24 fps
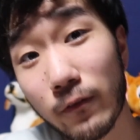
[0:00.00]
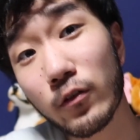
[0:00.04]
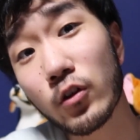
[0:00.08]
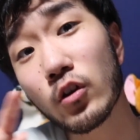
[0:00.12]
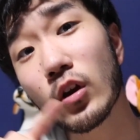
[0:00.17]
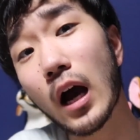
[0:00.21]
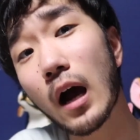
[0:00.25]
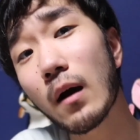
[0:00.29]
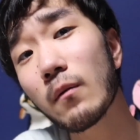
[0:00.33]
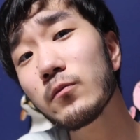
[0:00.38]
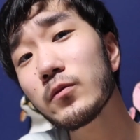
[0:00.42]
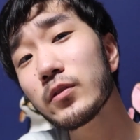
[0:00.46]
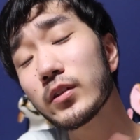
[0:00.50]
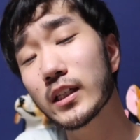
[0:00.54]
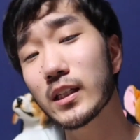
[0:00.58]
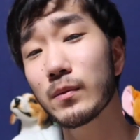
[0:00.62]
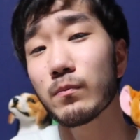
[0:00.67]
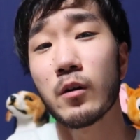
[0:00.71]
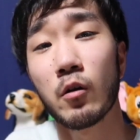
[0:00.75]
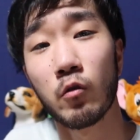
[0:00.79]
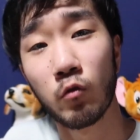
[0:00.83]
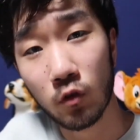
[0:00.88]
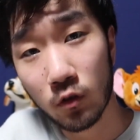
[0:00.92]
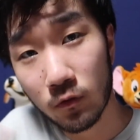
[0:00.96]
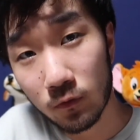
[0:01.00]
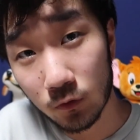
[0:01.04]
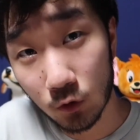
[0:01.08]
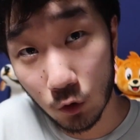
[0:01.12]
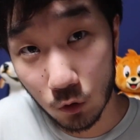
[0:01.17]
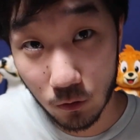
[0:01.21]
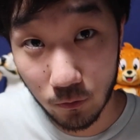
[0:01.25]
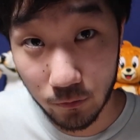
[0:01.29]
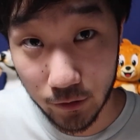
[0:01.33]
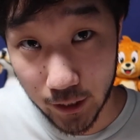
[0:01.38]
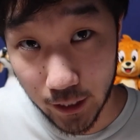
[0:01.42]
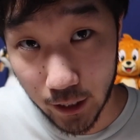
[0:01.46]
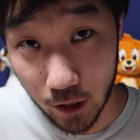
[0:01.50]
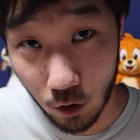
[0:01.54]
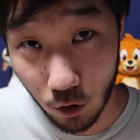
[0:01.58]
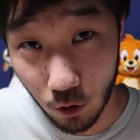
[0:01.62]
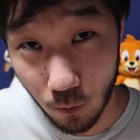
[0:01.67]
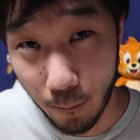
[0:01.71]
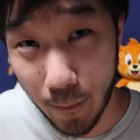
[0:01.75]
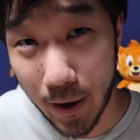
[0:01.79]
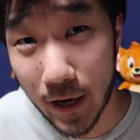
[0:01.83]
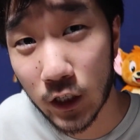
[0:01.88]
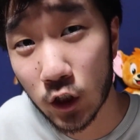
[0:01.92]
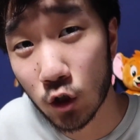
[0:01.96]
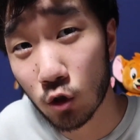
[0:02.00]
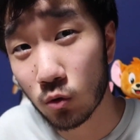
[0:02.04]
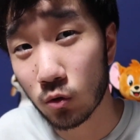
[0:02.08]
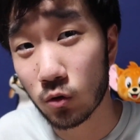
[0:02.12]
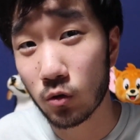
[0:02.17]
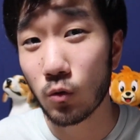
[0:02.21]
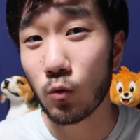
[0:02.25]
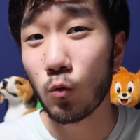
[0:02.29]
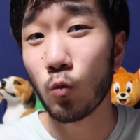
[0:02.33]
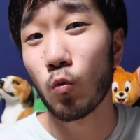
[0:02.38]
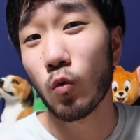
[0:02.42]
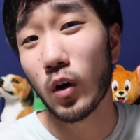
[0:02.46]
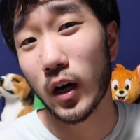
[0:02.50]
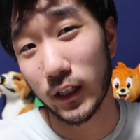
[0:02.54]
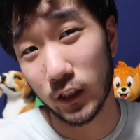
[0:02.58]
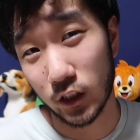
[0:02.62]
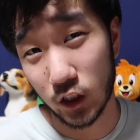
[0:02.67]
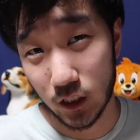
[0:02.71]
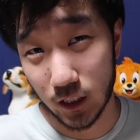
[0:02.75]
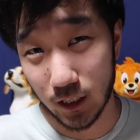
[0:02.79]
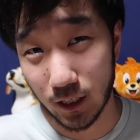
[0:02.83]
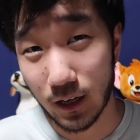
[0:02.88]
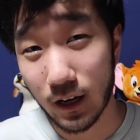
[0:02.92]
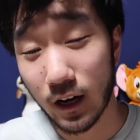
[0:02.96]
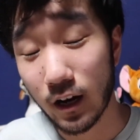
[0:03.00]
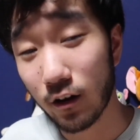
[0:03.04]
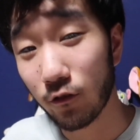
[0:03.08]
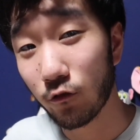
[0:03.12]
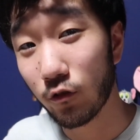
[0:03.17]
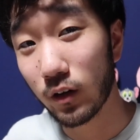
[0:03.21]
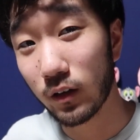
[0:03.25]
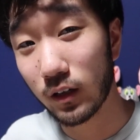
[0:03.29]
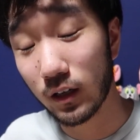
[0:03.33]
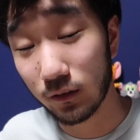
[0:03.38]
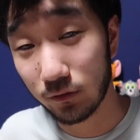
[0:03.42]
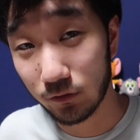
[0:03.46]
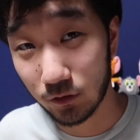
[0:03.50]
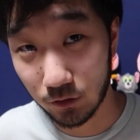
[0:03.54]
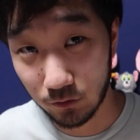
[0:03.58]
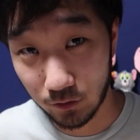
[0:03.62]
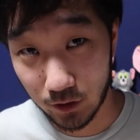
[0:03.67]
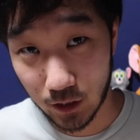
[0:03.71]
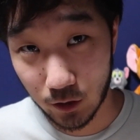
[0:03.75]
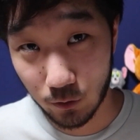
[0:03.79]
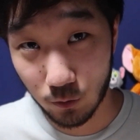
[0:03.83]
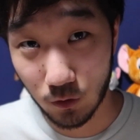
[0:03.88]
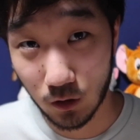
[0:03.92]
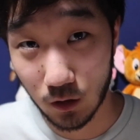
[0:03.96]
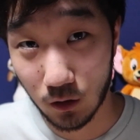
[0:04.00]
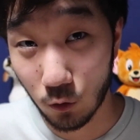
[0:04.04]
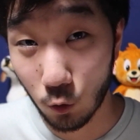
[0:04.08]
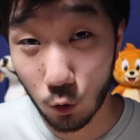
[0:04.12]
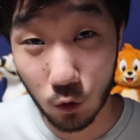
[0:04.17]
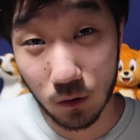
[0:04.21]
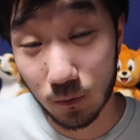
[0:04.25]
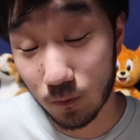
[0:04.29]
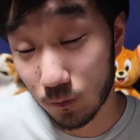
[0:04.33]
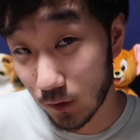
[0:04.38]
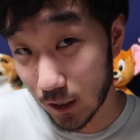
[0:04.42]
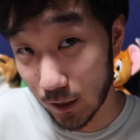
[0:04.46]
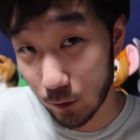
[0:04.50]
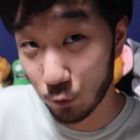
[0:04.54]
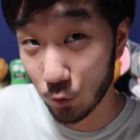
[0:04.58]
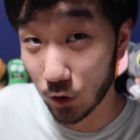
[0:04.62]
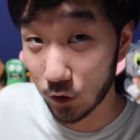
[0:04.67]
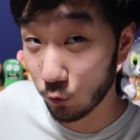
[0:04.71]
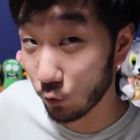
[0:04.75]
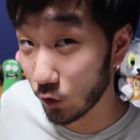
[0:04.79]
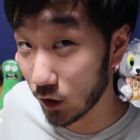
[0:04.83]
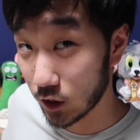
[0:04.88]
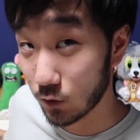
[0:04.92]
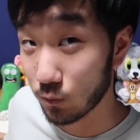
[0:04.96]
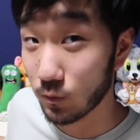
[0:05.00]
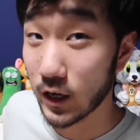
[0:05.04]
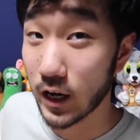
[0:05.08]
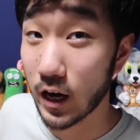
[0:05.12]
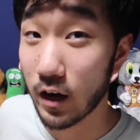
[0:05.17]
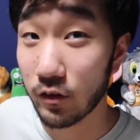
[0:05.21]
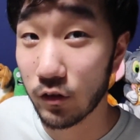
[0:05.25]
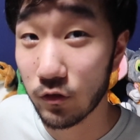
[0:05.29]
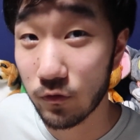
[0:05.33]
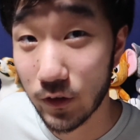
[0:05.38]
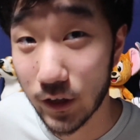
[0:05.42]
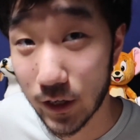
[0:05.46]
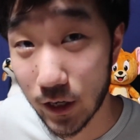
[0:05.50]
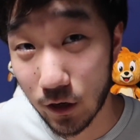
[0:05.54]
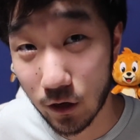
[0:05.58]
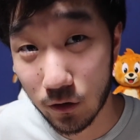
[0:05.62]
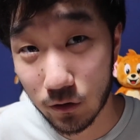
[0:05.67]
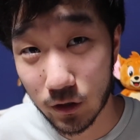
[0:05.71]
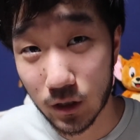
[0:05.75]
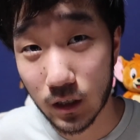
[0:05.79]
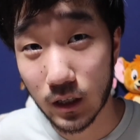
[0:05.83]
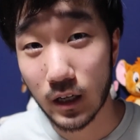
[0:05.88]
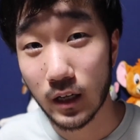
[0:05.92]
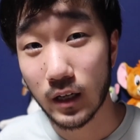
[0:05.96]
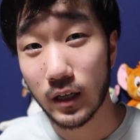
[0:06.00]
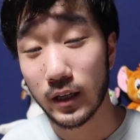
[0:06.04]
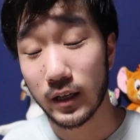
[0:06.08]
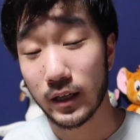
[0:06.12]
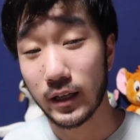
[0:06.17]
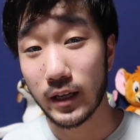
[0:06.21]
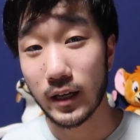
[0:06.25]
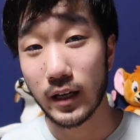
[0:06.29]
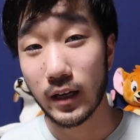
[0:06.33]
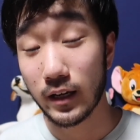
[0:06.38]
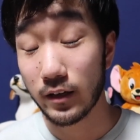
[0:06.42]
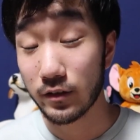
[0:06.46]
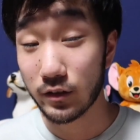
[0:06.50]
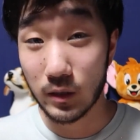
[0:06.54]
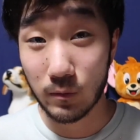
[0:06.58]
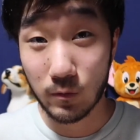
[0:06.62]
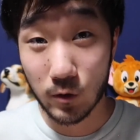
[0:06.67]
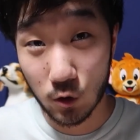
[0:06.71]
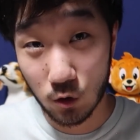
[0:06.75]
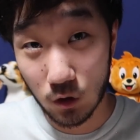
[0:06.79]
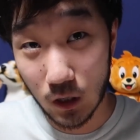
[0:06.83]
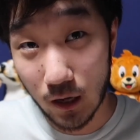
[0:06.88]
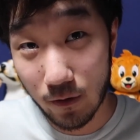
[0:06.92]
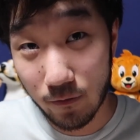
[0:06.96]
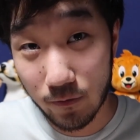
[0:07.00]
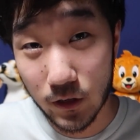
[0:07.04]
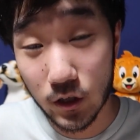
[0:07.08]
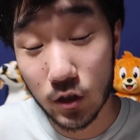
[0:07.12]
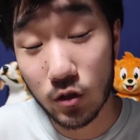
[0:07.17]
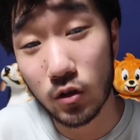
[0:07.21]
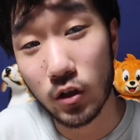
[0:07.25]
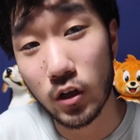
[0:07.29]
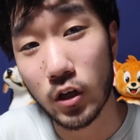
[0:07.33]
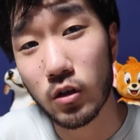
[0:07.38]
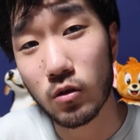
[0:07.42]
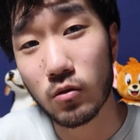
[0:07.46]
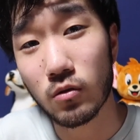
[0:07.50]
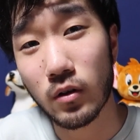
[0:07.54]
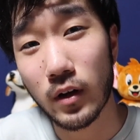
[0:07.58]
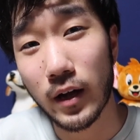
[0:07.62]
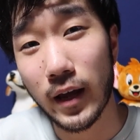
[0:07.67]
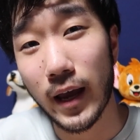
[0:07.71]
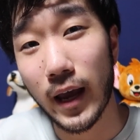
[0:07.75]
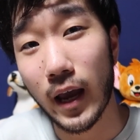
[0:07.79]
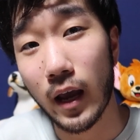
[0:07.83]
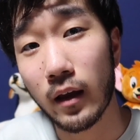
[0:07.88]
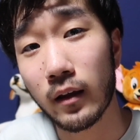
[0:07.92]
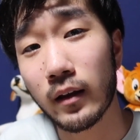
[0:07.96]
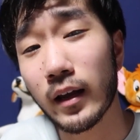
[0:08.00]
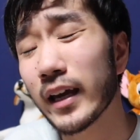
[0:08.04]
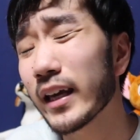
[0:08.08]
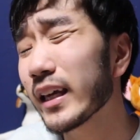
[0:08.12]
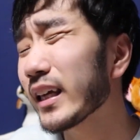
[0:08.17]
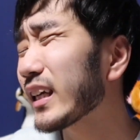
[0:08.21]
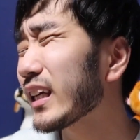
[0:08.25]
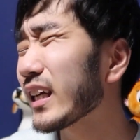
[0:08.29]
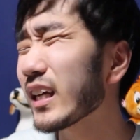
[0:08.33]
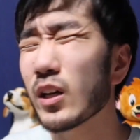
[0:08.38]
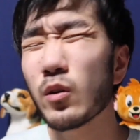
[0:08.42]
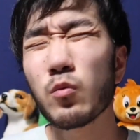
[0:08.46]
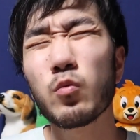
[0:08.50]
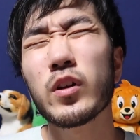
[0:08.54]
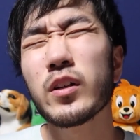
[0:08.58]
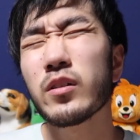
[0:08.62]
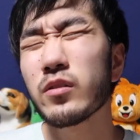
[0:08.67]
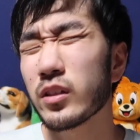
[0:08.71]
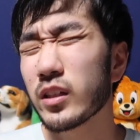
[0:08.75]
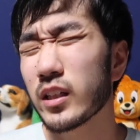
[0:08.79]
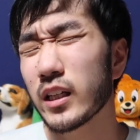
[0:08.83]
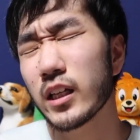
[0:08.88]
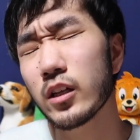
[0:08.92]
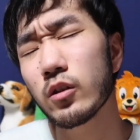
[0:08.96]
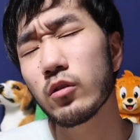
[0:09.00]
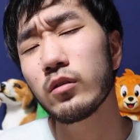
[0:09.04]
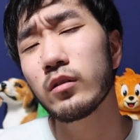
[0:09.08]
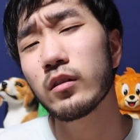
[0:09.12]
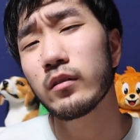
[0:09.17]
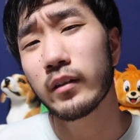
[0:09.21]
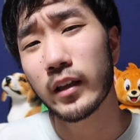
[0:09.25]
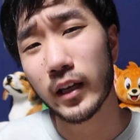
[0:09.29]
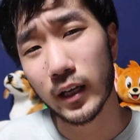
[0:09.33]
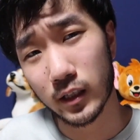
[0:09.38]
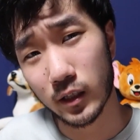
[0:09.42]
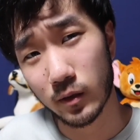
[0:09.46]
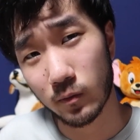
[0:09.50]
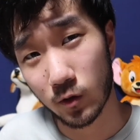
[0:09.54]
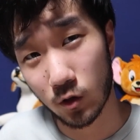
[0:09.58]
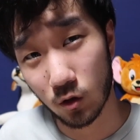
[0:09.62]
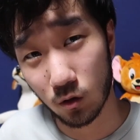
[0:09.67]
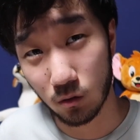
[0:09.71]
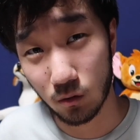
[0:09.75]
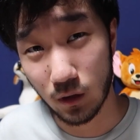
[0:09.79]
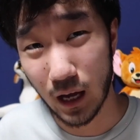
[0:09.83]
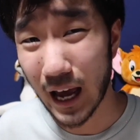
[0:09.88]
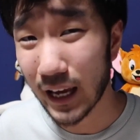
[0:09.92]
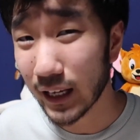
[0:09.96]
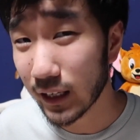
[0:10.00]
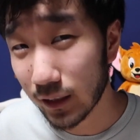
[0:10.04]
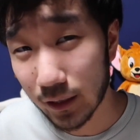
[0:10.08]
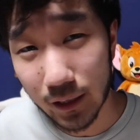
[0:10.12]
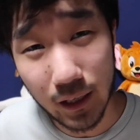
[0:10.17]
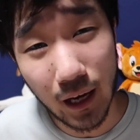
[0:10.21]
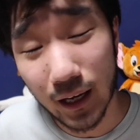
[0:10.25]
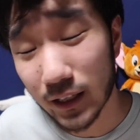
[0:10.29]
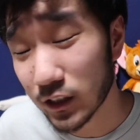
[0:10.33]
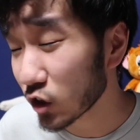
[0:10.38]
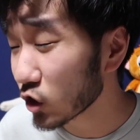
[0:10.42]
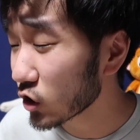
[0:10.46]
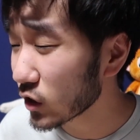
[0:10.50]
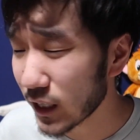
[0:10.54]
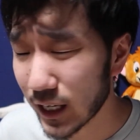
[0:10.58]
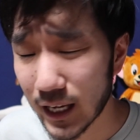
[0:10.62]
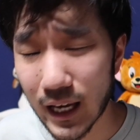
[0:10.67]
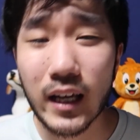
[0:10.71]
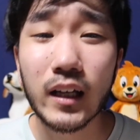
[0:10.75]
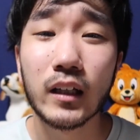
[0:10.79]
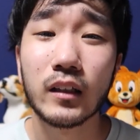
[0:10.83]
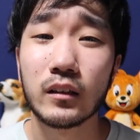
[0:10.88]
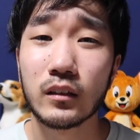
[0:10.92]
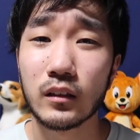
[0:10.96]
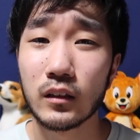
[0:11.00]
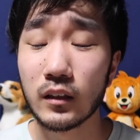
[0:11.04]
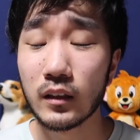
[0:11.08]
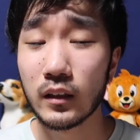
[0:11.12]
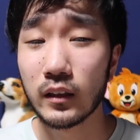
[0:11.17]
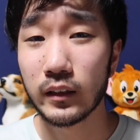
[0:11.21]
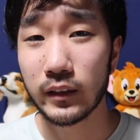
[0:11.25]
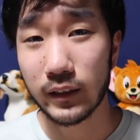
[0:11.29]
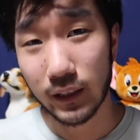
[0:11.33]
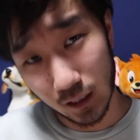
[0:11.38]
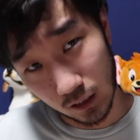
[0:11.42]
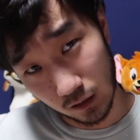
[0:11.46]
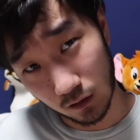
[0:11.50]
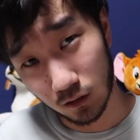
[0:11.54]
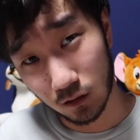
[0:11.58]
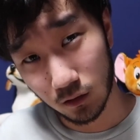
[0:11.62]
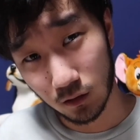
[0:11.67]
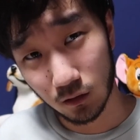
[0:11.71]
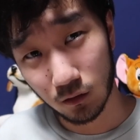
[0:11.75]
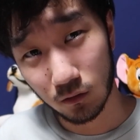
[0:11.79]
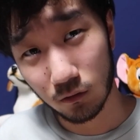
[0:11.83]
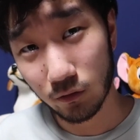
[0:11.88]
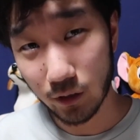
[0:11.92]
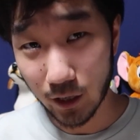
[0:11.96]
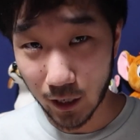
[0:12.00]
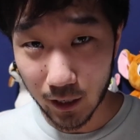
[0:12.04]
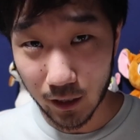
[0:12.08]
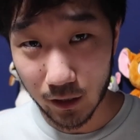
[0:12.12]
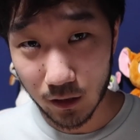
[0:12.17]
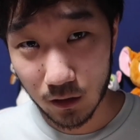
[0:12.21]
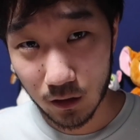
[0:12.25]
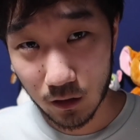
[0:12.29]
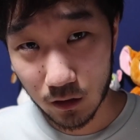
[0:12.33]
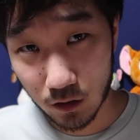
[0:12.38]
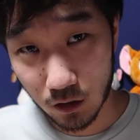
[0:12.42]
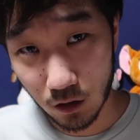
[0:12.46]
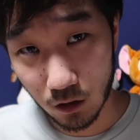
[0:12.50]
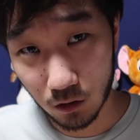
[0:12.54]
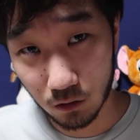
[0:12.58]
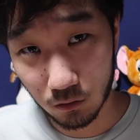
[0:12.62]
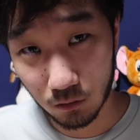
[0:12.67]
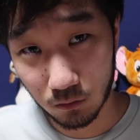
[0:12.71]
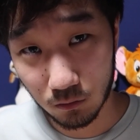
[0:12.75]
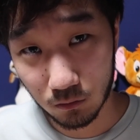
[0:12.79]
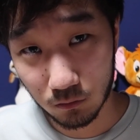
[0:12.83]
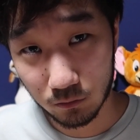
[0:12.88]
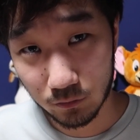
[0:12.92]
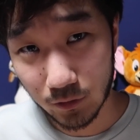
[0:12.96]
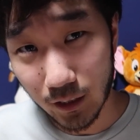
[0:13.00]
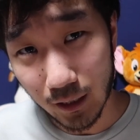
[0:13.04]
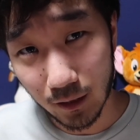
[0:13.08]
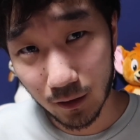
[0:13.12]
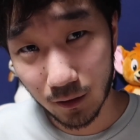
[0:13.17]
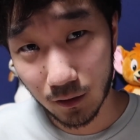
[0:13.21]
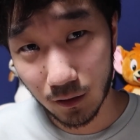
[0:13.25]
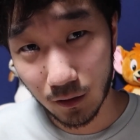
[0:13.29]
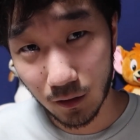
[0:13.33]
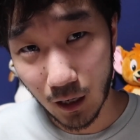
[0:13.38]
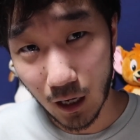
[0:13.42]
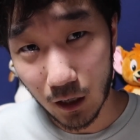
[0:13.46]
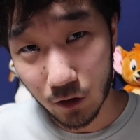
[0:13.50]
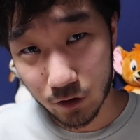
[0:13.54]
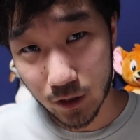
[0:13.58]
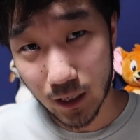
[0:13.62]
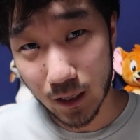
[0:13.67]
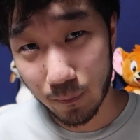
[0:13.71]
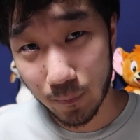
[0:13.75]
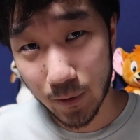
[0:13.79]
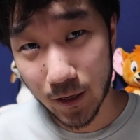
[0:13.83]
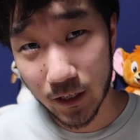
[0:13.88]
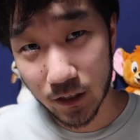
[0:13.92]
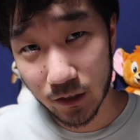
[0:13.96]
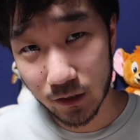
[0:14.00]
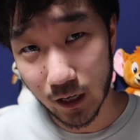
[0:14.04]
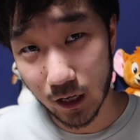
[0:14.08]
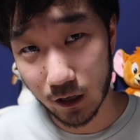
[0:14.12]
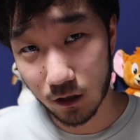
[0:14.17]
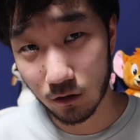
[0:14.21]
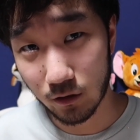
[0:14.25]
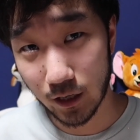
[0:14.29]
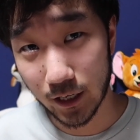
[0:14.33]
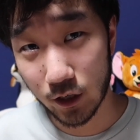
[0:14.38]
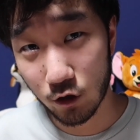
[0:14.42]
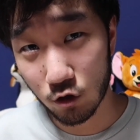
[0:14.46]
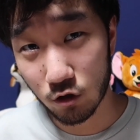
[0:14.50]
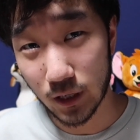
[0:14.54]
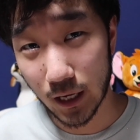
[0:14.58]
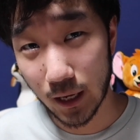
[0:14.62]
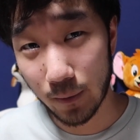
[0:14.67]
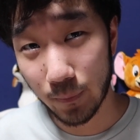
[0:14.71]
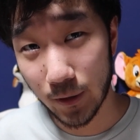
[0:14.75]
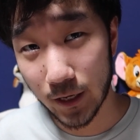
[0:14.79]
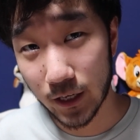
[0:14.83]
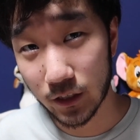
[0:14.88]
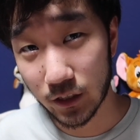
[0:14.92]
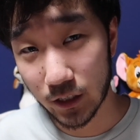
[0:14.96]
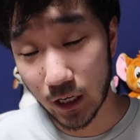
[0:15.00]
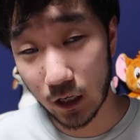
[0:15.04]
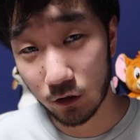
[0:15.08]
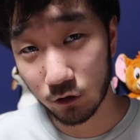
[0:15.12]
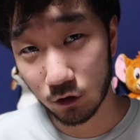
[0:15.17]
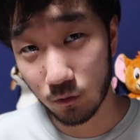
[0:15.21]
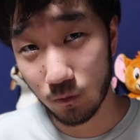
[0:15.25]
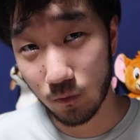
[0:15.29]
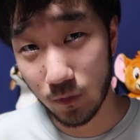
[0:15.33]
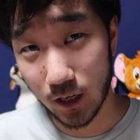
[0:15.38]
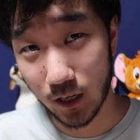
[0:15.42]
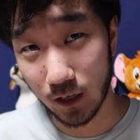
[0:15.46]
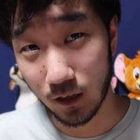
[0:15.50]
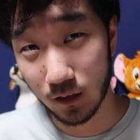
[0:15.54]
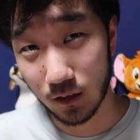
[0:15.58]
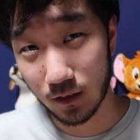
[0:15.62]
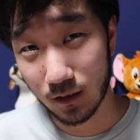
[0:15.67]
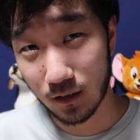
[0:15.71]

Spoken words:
you haven't seen my room tour video, make sure to go watch it right after this one, or watch my other videos. Yeah, and subscribe if you're new. And I can't wait to see you in the next episode. I just can't. Yeah, okay? So yeah, I'll say peace out and you say peace out to me.